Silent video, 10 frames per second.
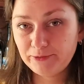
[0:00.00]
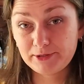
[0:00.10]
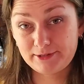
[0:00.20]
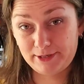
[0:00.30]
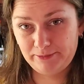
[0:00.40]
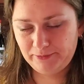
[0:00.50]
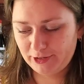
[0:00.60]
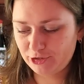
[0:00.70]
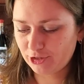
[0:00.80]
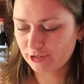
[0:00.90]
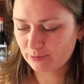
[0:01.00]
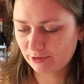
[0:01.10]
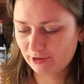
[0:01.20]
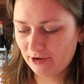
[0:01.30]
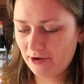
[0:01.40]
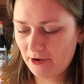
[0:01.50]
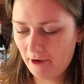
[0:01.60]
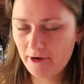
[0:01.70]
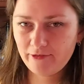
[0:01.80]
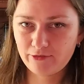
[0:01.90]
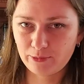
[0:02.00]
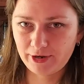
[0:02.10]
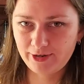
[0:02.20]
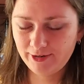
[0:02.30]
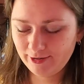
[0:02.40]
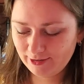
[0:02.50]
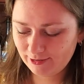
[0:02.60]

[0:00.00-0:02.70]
with some adjustment for my